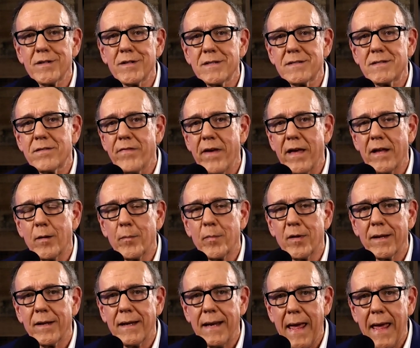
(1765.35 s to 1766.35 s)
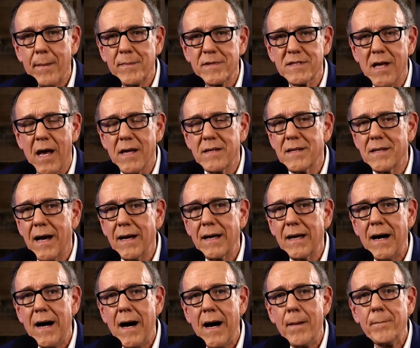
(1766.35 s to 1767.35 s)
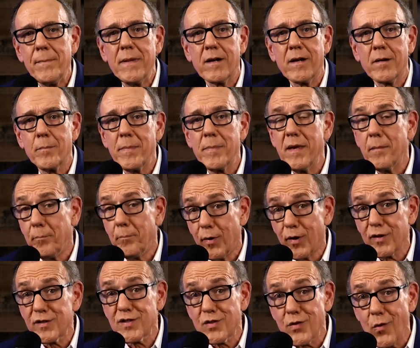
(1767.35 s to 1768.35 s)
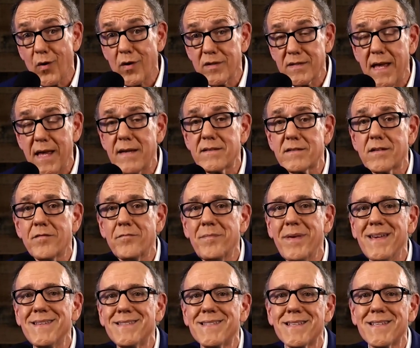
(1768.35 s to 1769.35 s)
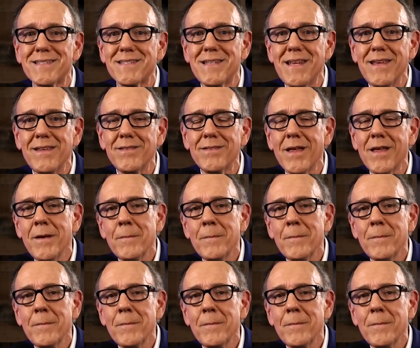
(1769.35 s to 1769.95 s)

It's available at Amazon.com. It'll be in bookstores as of May 16th.